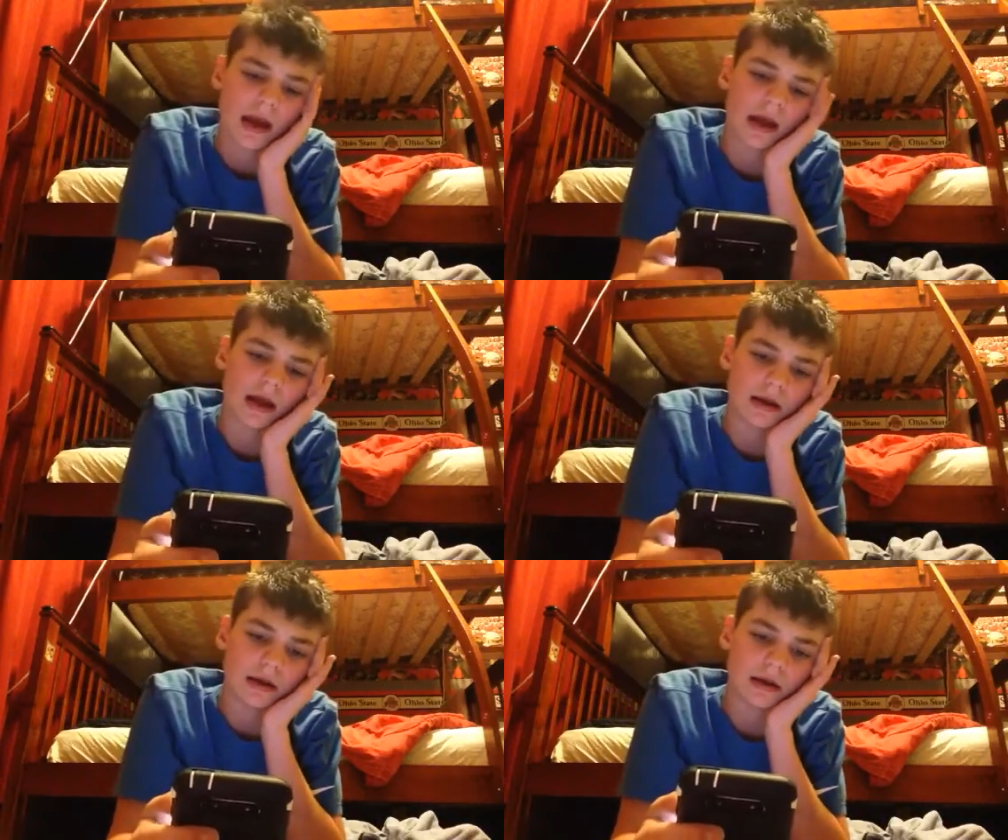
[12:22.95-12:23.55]

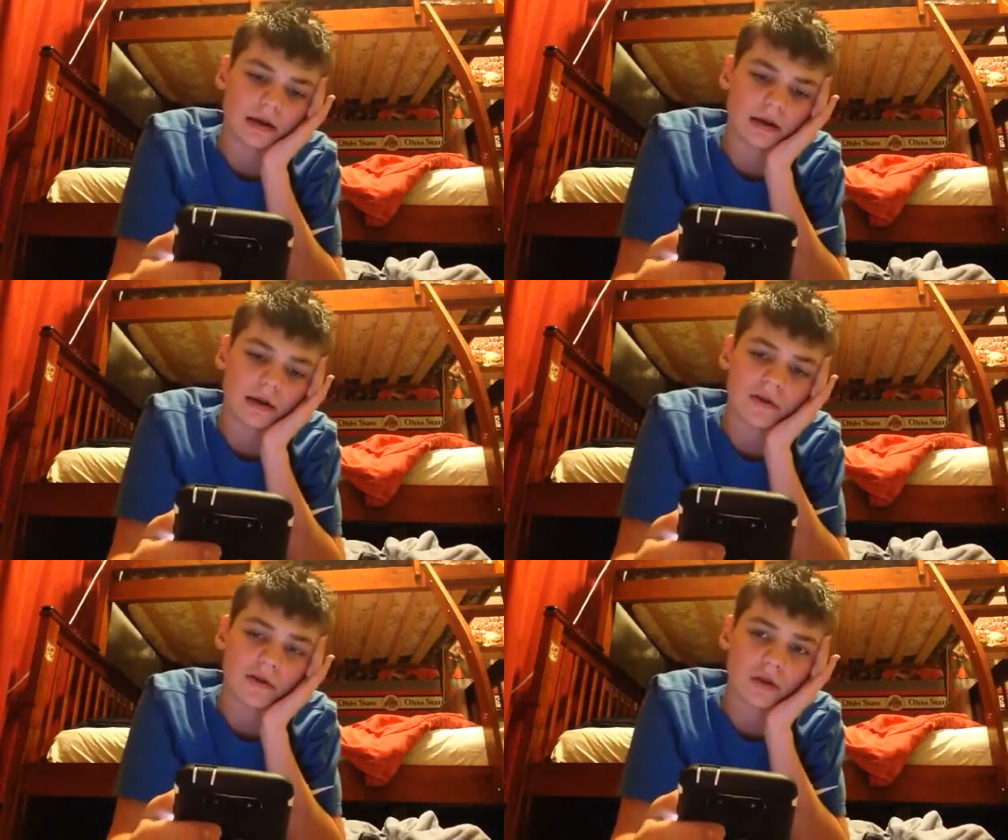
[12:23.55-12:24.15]
and
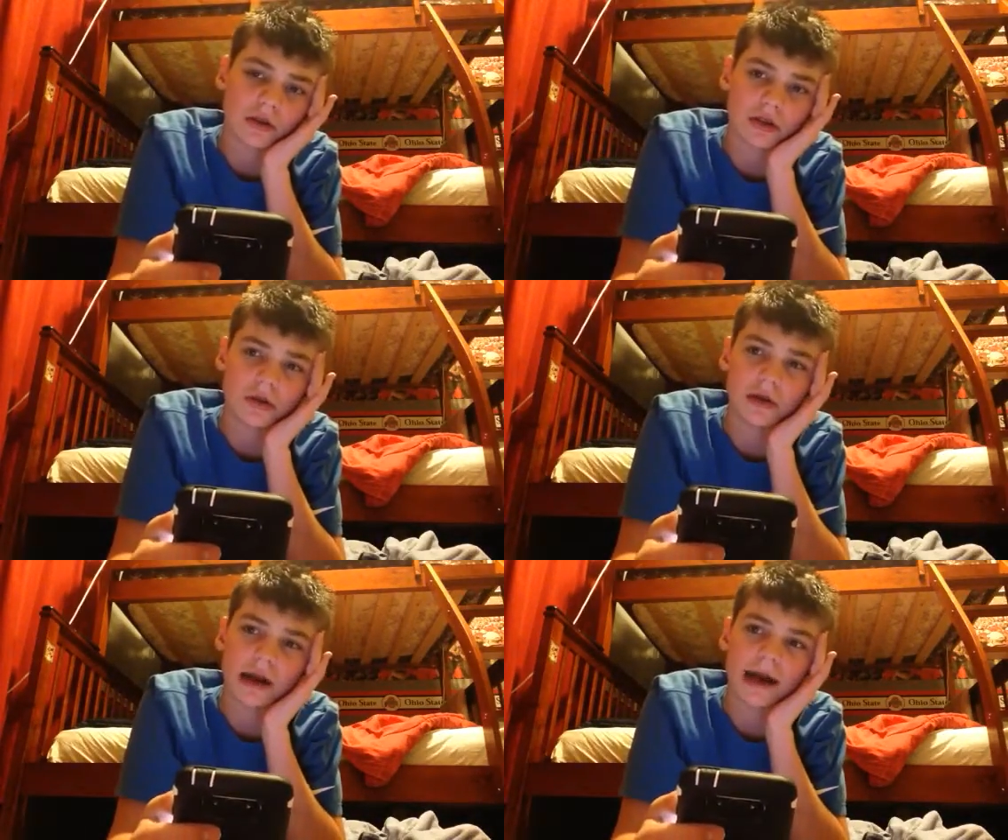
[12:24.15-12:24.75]
of course
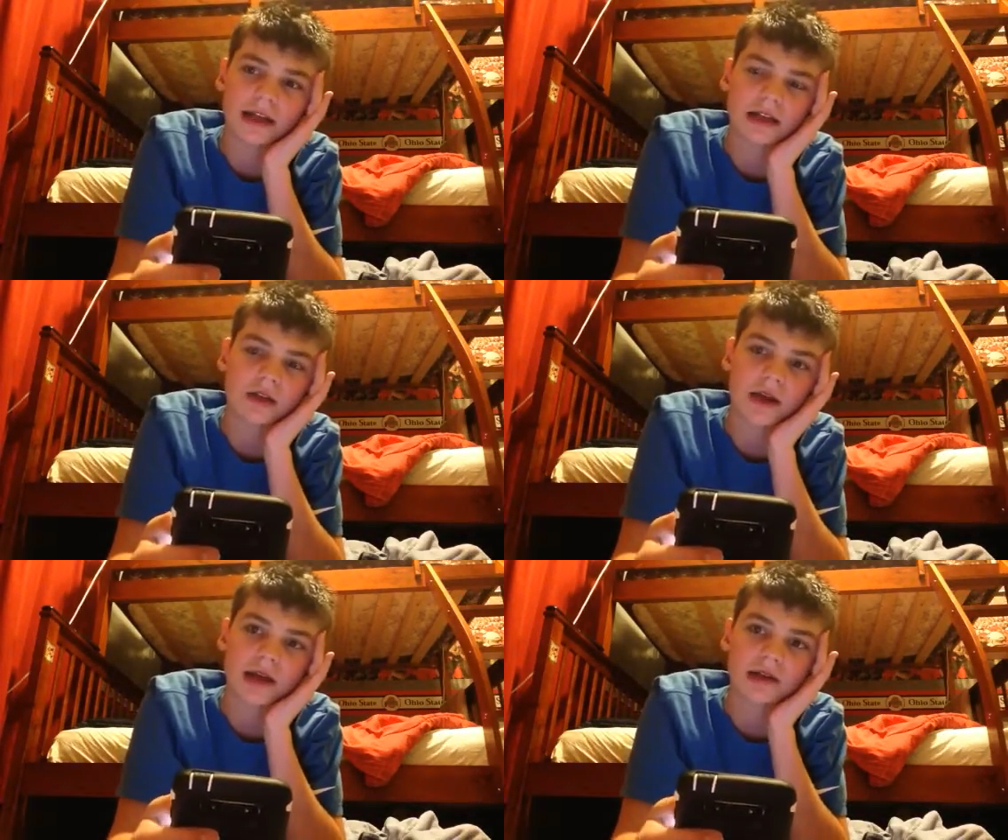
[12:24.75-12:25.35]
you guys.
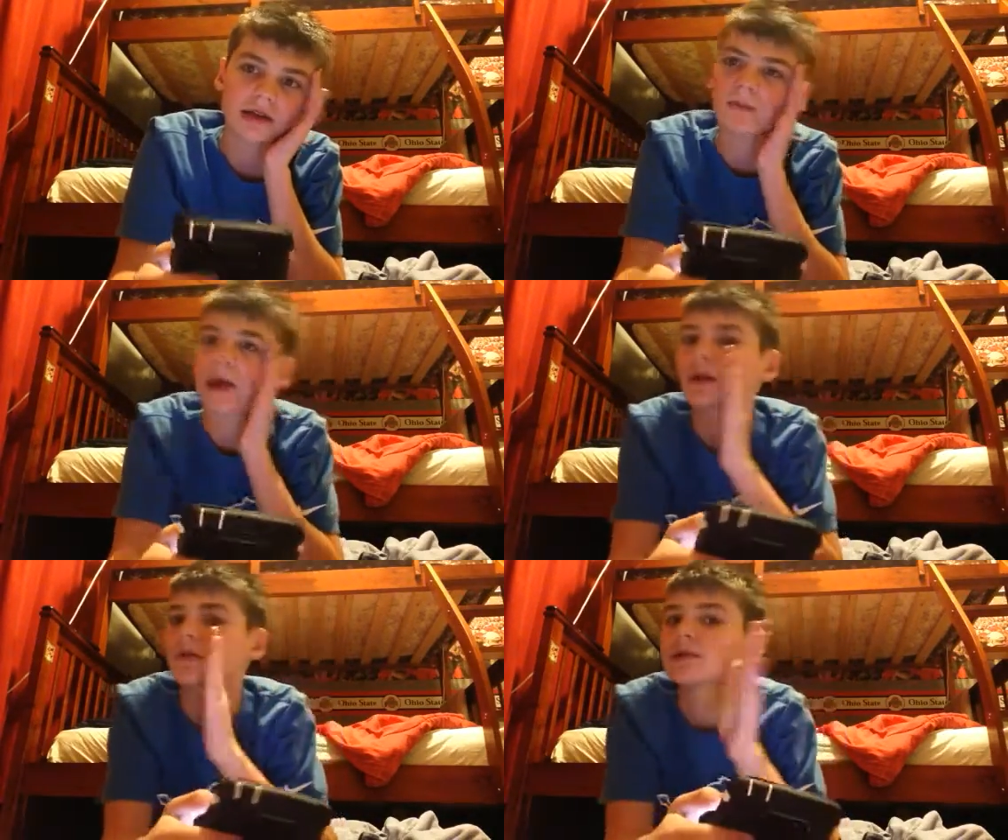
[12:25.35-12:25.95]
You guys are the
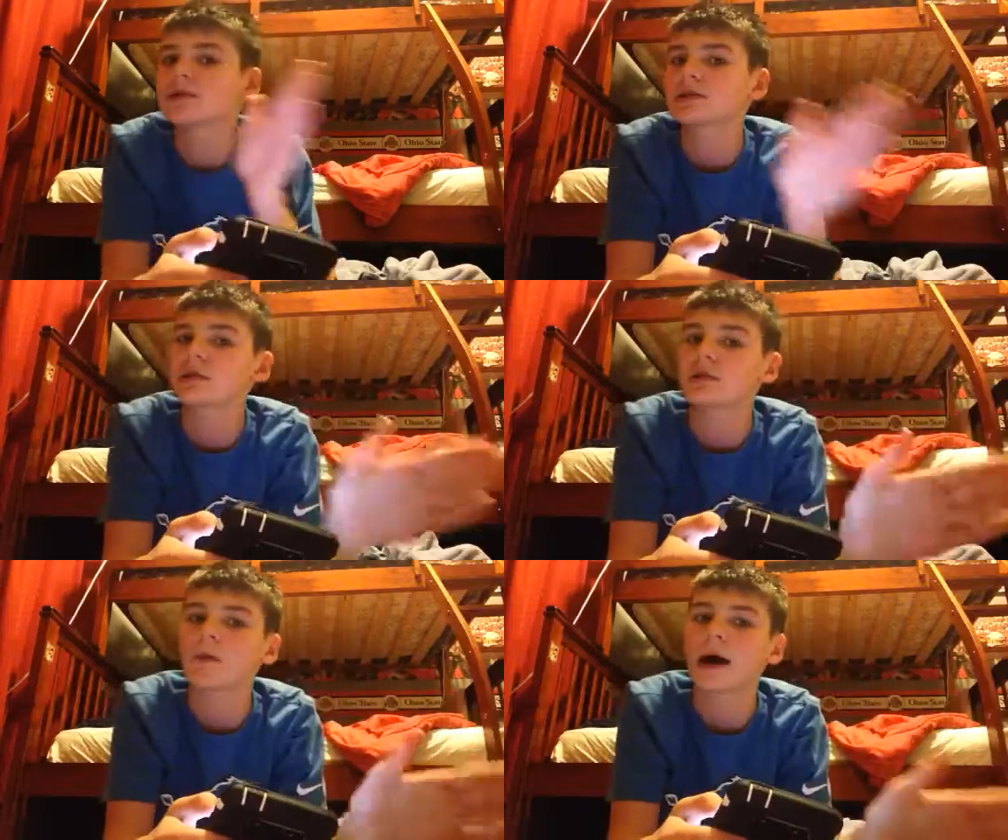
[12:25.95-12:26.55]
main
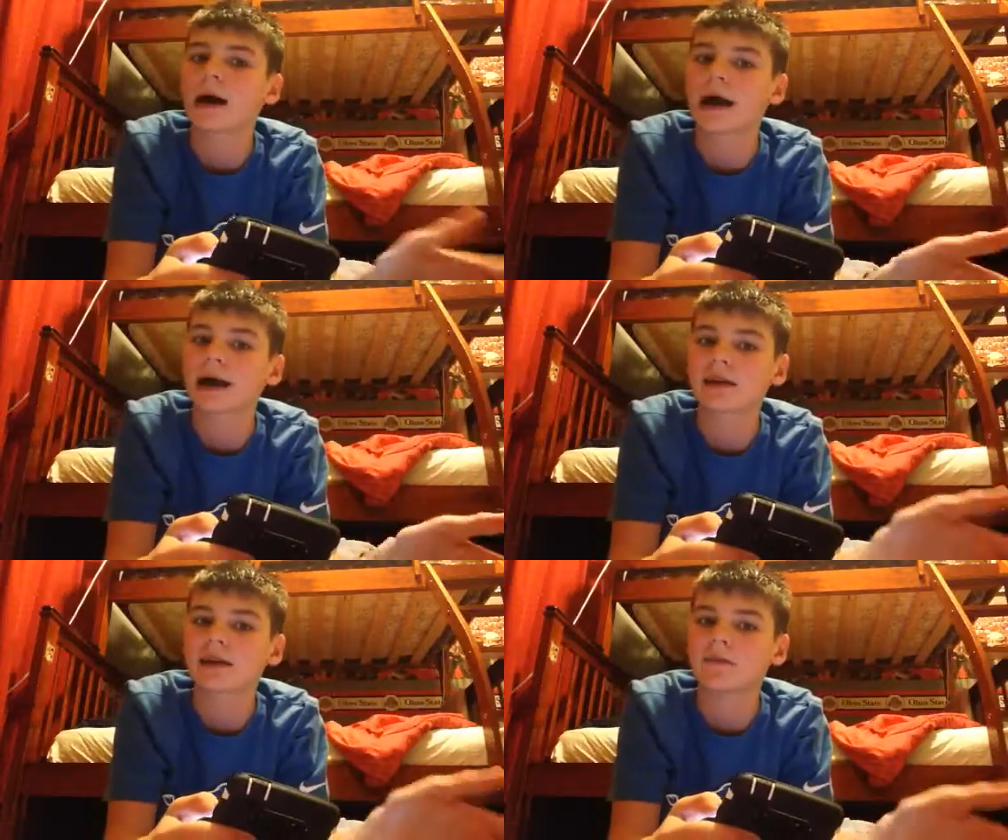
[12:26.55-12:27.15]
reason why
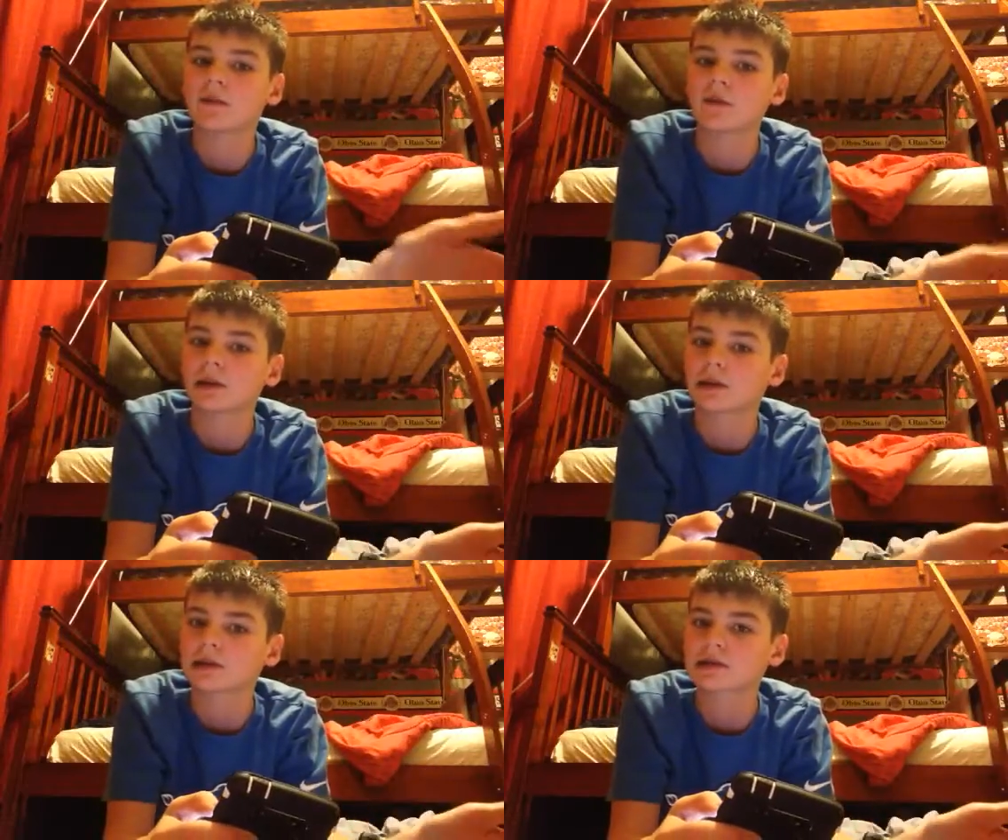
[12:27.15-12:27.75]
I keep
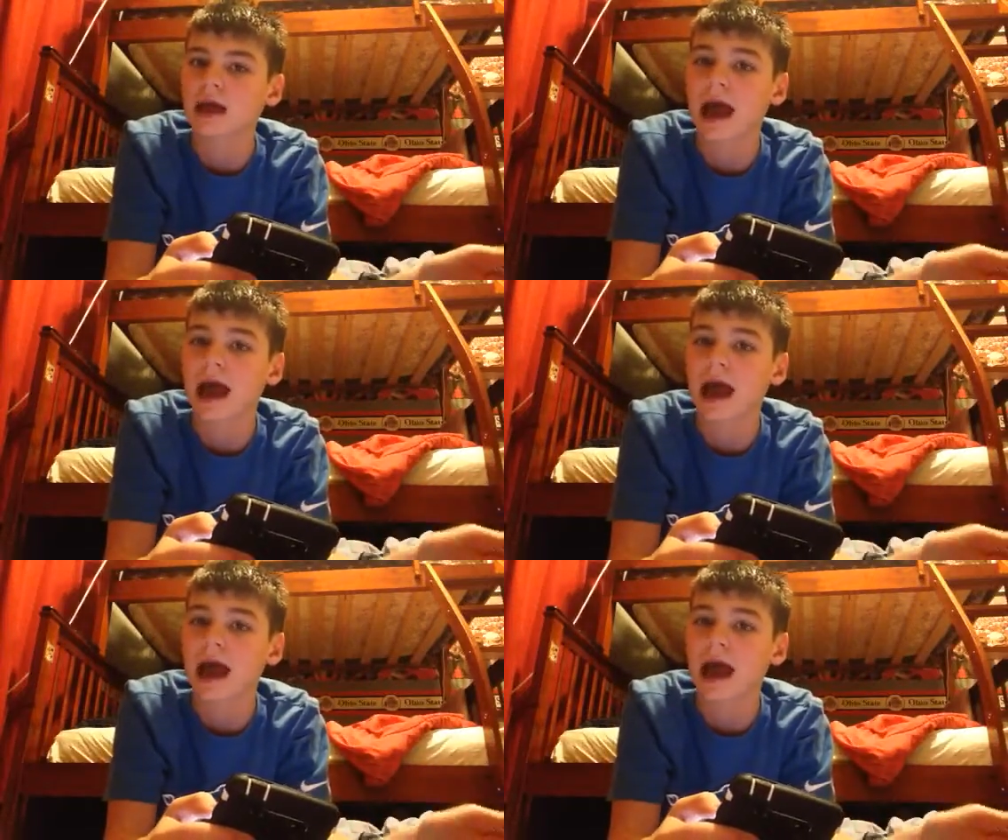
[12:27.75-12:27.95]
doing this.